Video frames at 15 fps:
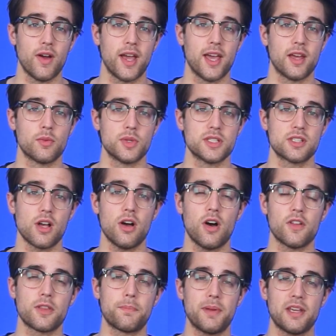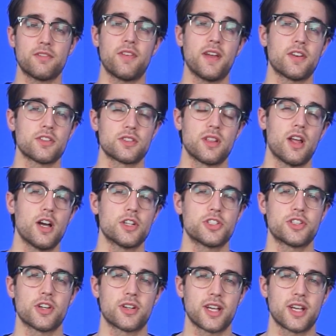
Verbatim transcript: and we saw all the big vendors launch their